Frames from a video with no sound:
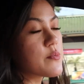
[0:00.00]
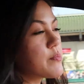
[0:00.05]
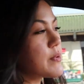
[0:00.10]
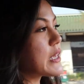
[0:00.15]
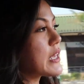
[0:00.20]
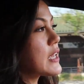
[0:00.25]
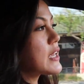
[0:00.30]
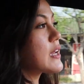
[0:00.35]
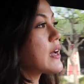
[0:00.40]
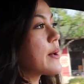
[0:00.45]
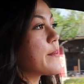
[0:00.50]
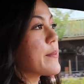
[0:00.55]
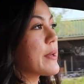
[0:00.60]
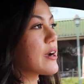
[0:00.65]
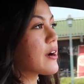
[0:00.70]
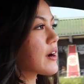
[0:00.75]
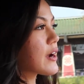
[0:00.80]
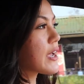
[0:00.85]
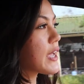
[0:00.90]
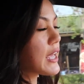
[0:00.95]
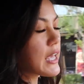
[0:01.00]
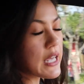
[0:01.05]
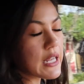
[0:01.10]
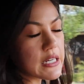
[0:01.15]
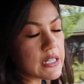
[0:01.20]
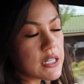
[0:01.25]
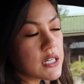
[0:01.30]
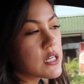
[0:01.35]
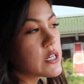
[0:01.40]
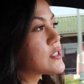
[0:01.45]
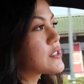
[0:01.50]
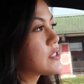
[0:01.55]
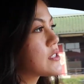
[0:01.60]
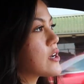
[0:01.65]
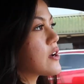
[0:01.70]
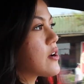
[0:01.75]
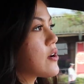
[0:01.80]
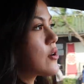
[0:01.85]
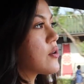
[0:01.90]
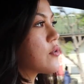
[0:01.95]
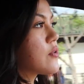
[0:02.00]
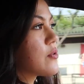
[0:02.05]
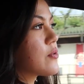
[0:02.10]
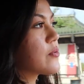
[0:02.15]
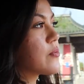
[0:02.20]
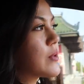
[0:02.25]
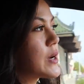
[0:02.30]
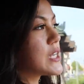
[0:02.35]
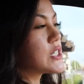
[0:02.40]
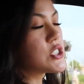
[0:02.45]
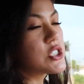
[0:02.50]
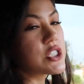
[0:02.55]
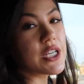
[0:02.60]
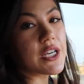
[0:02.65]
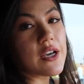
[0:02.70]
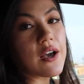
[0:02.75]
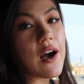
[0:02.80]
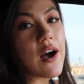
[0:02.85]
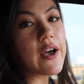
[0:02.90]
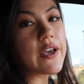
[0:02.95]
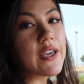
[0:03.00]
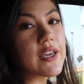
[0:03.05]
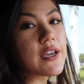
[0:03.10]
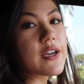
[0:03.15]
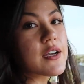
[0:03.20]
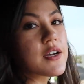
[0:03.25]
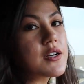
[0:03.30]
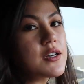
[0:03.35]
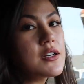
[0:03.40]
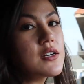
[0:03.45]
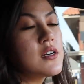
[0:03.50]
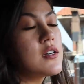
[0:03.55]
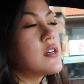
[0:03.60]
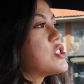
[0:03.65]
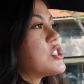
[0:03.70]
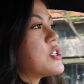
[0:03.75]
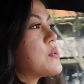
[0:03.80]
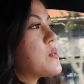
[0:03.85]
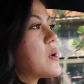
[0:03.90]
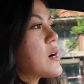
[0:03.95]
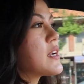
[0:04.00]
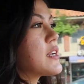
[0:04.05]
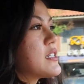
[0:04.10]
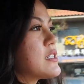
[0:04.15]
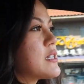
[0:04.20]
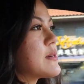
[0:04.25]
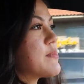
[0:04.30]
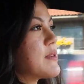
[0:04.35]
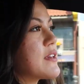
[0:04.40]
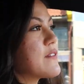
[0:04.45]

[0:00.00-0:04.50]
to be American. So when she got here, she wanted to